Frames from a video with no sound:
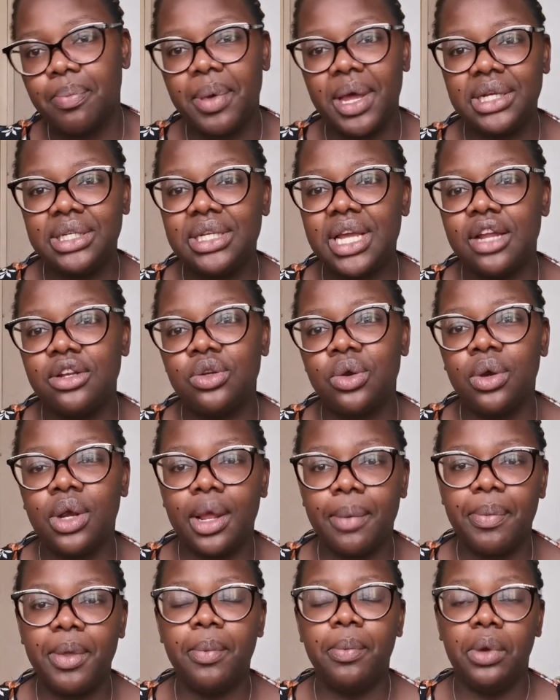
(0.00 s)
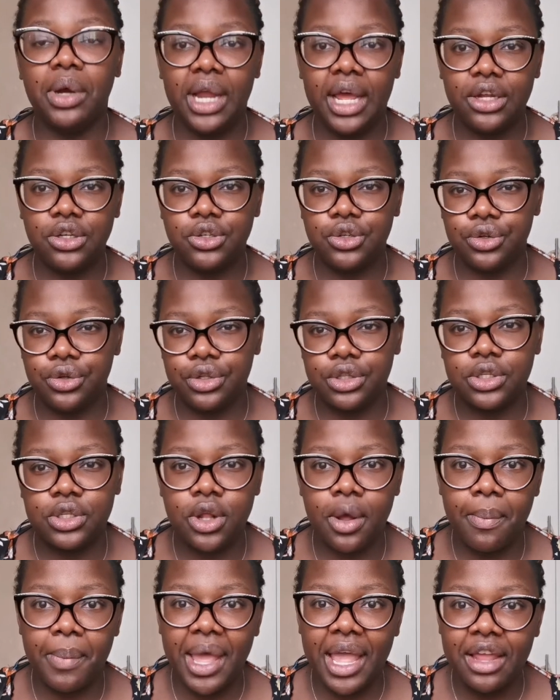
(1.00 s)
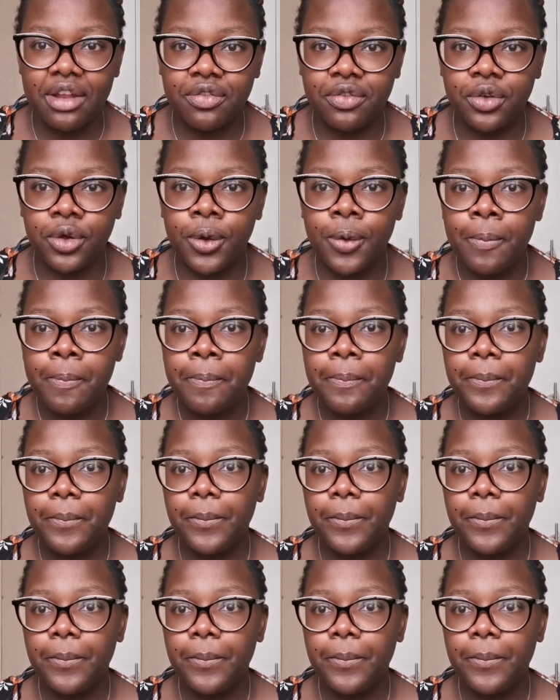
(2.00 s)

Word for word: But yeah, don't let people lie to you. It's not painful.